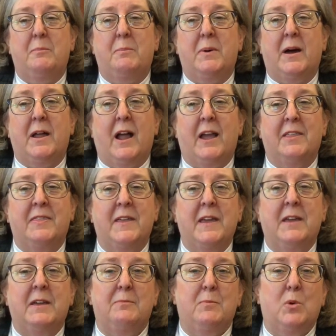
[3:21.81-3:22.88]
But I
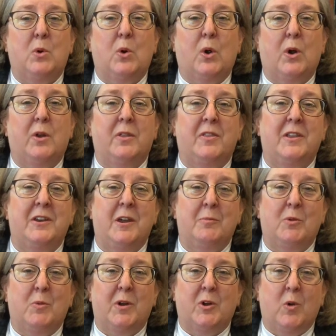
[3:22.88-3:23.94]
think more the
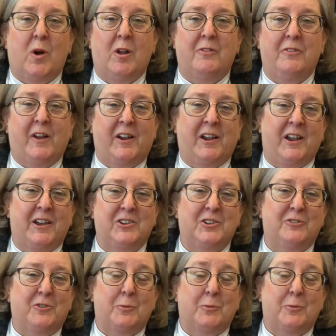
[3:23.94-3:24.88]
#1 qualification